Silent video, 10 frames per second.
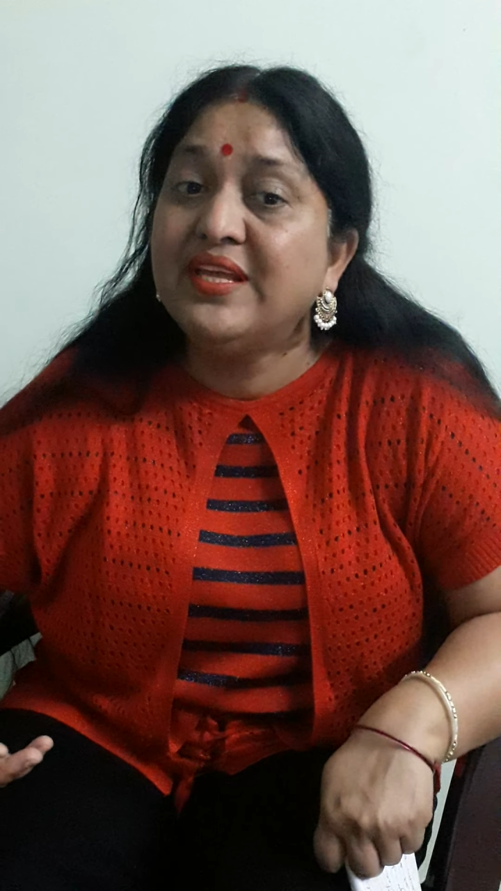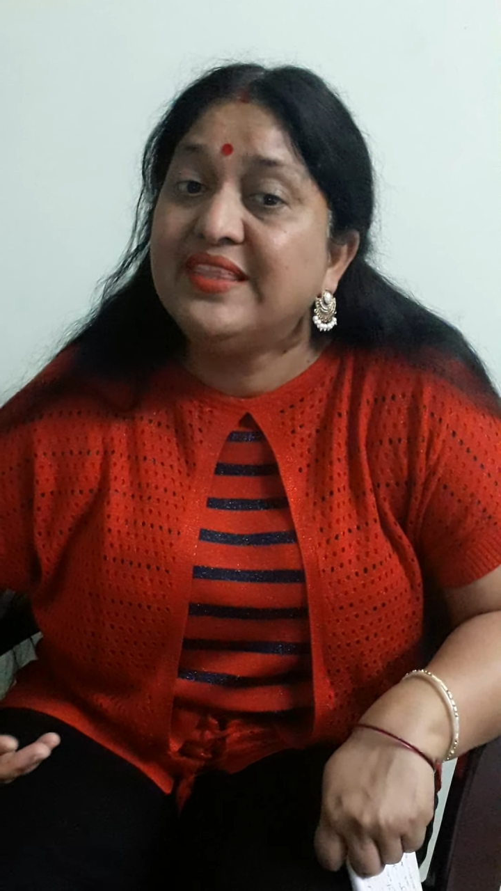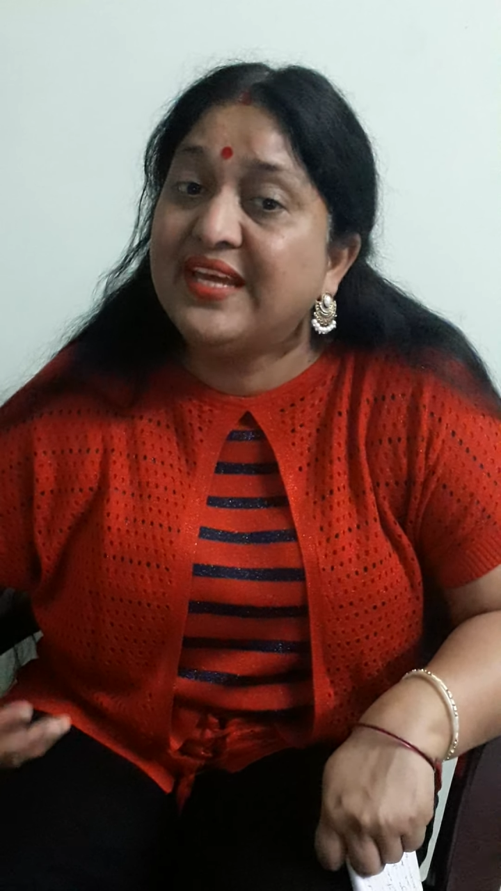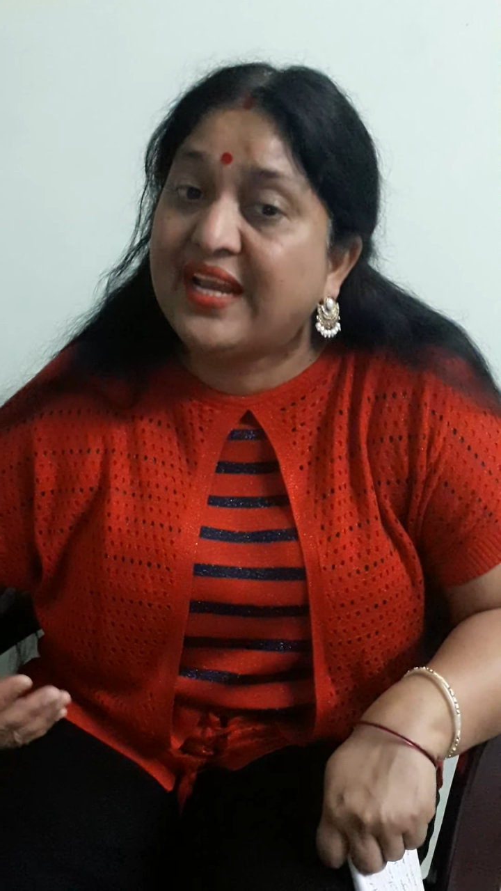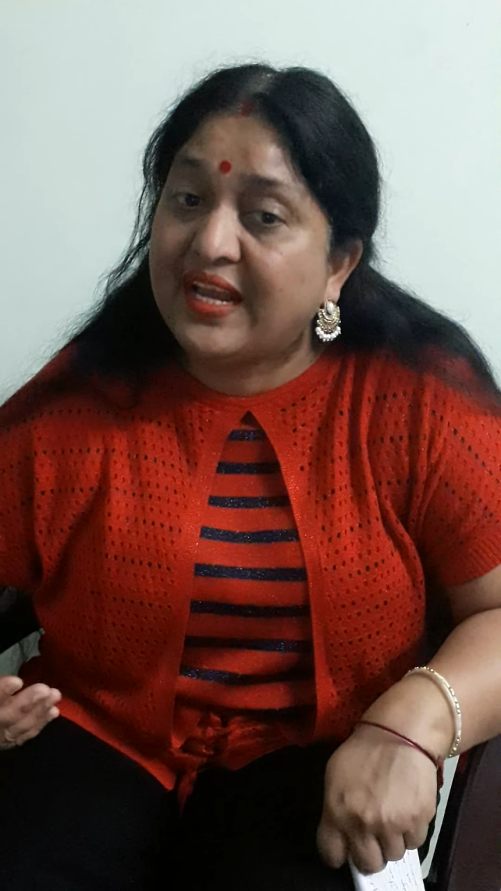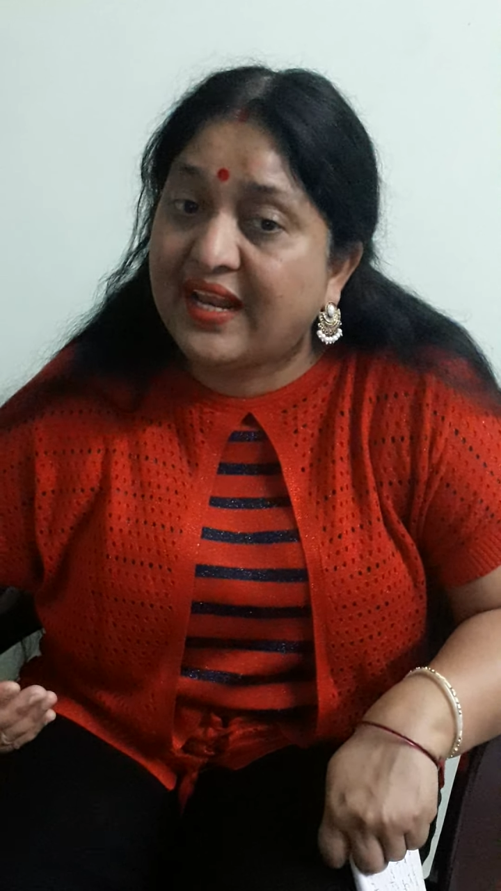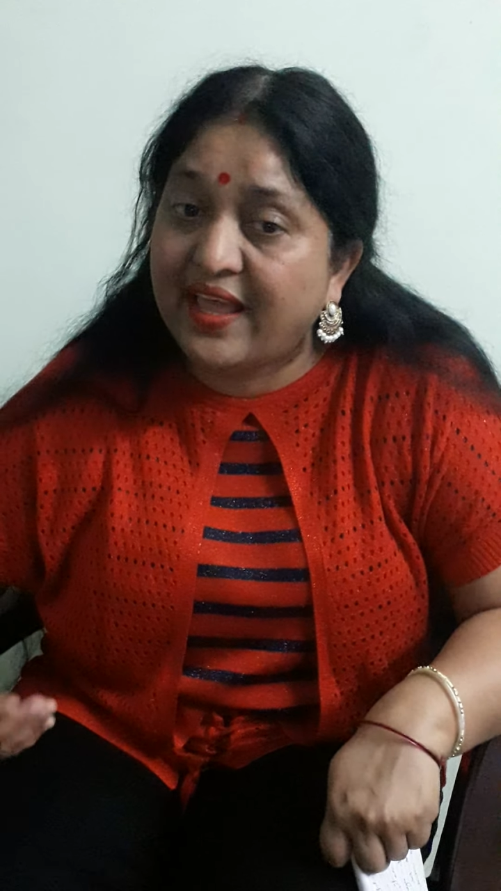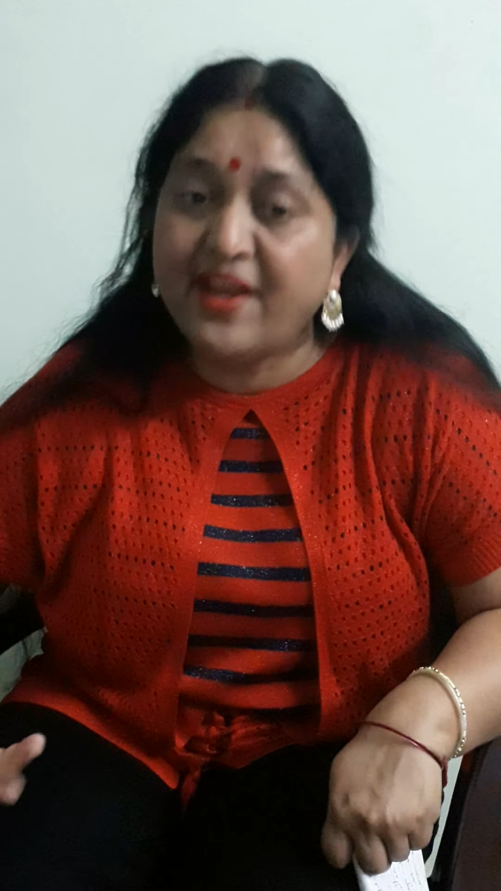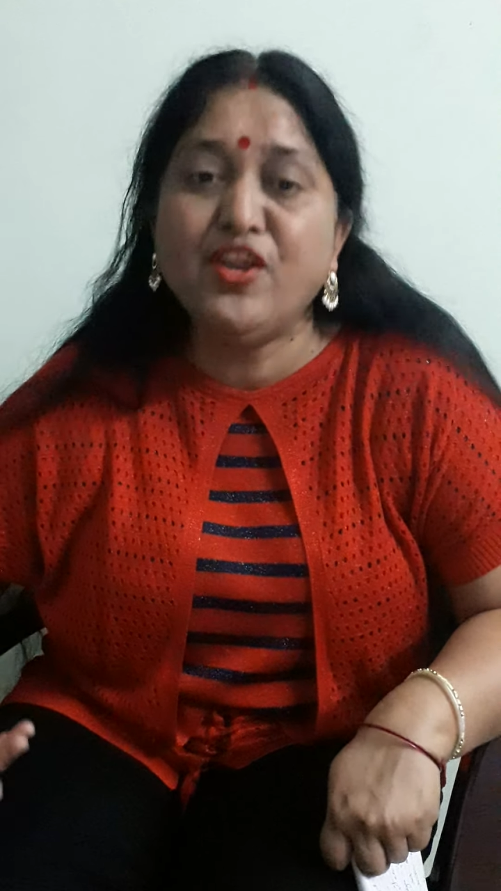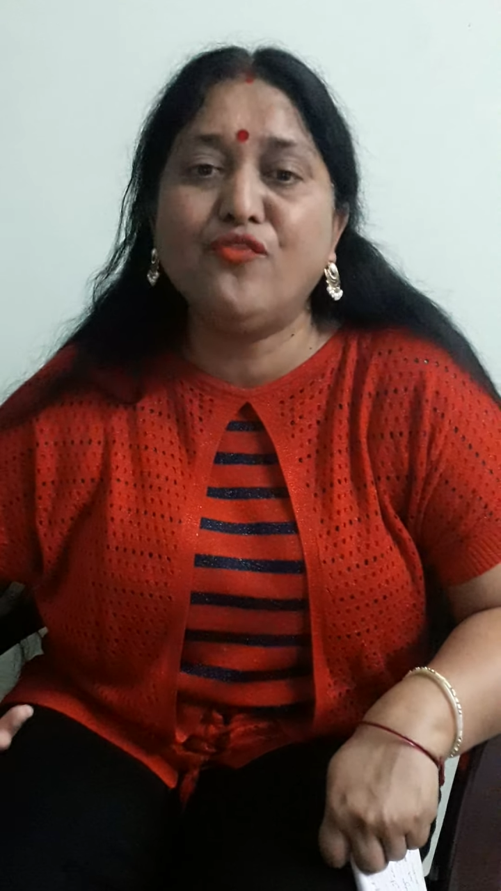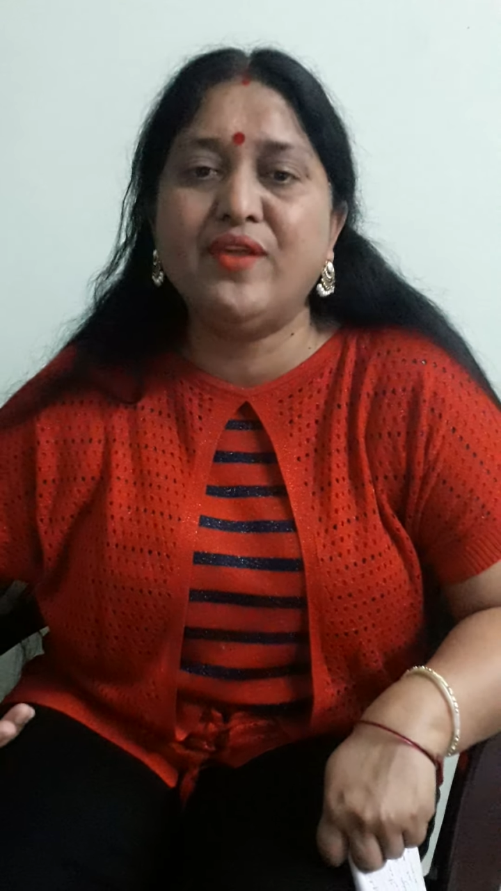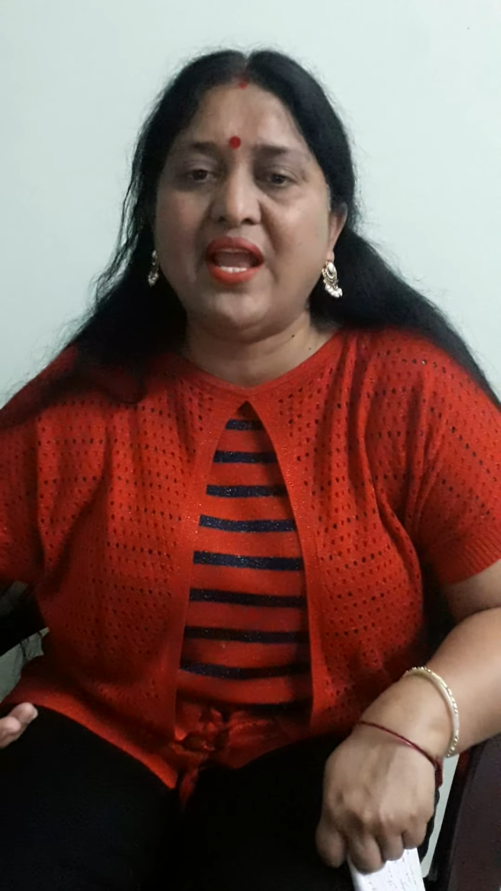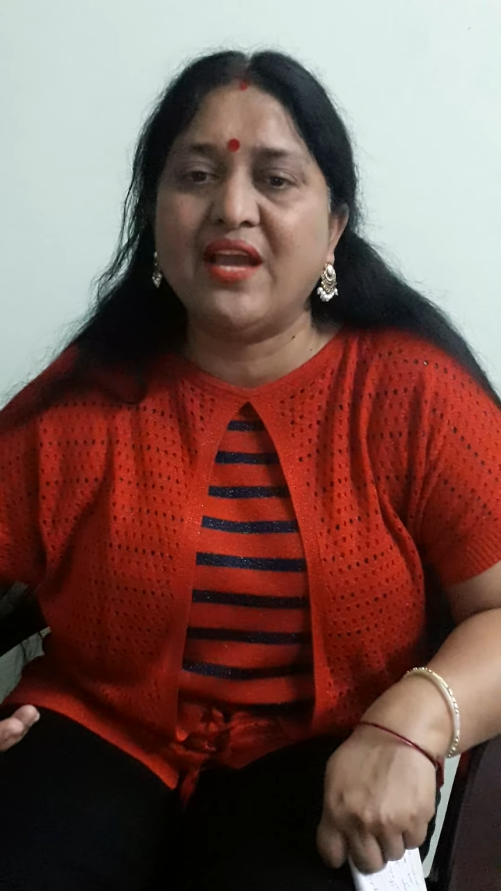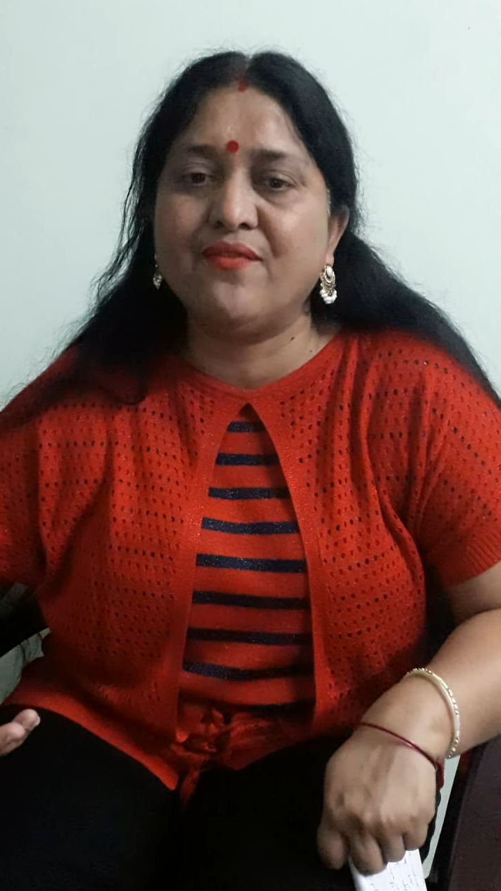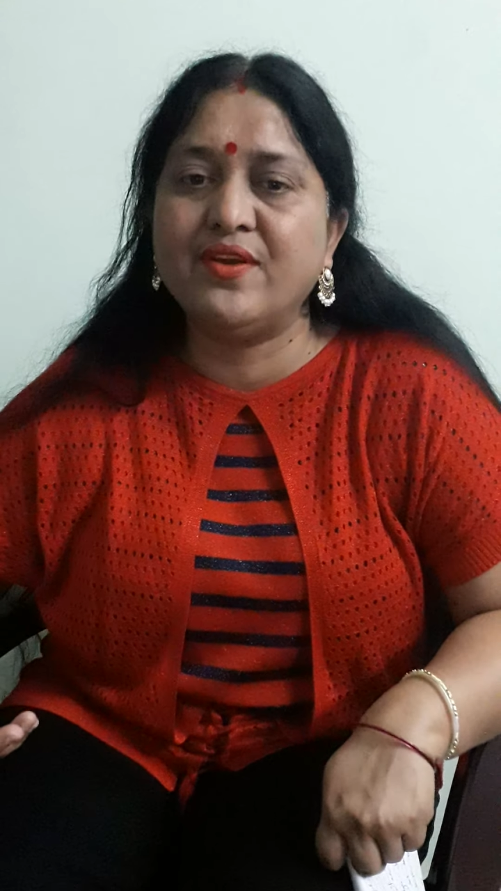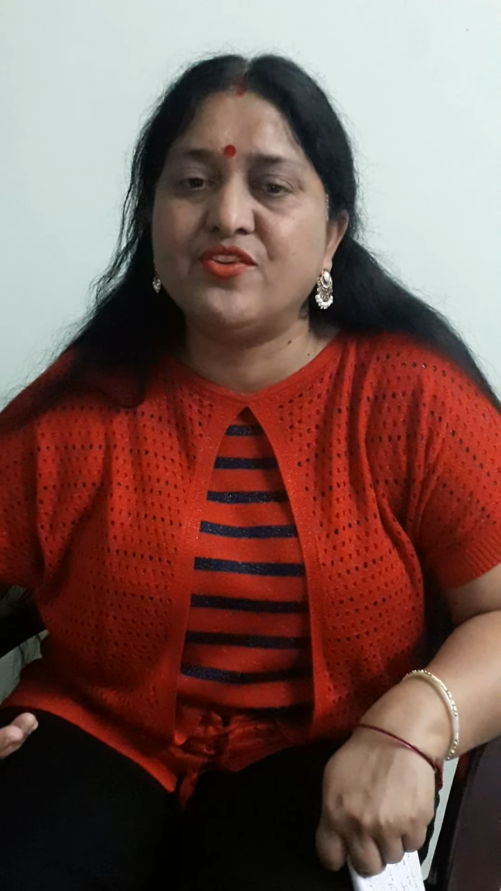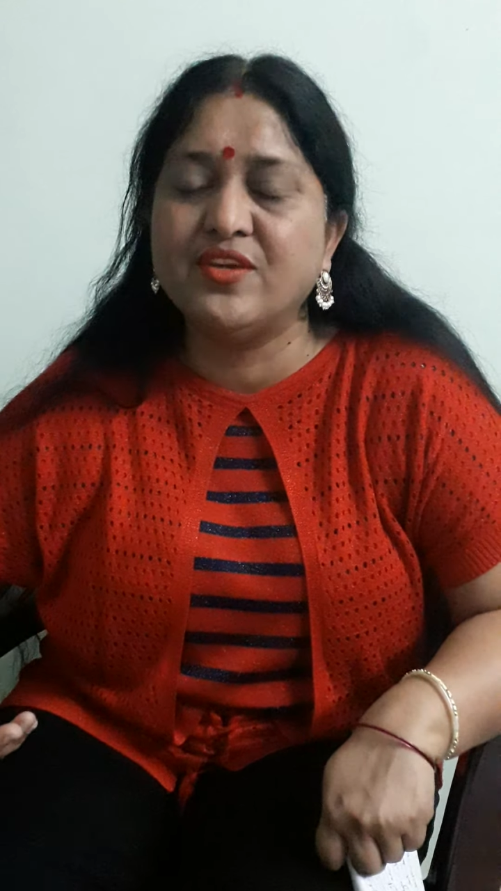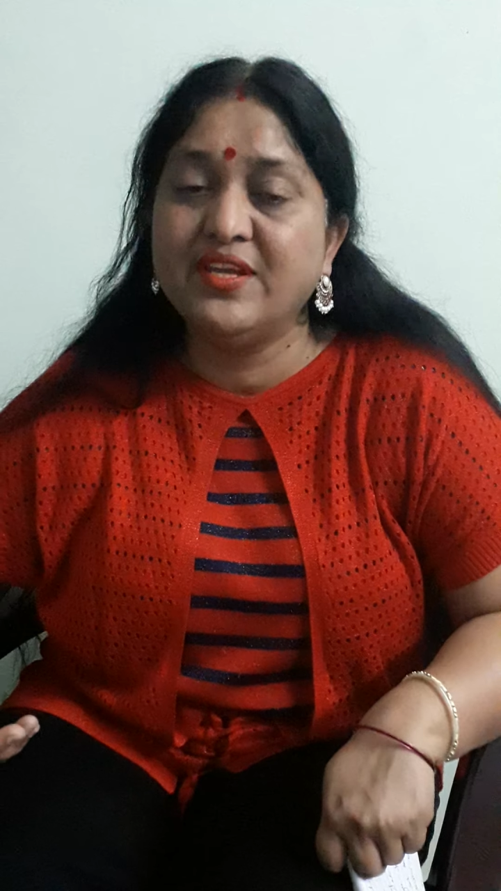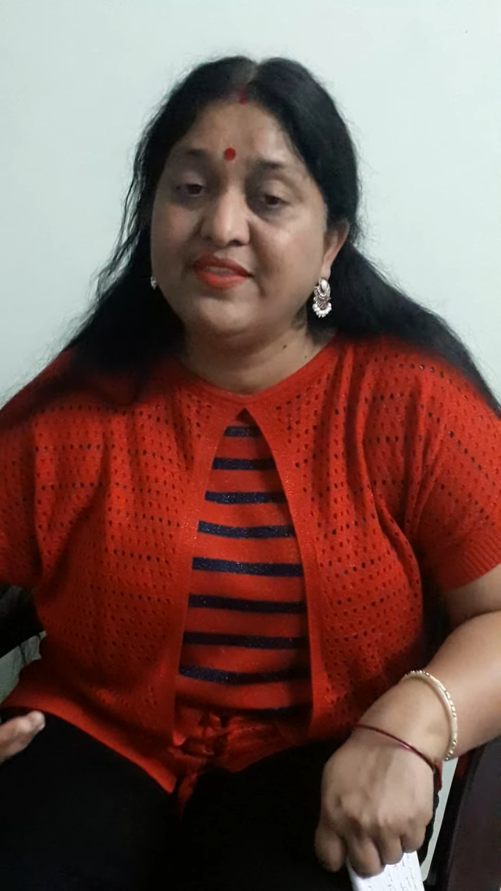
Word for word: the clarity of the language,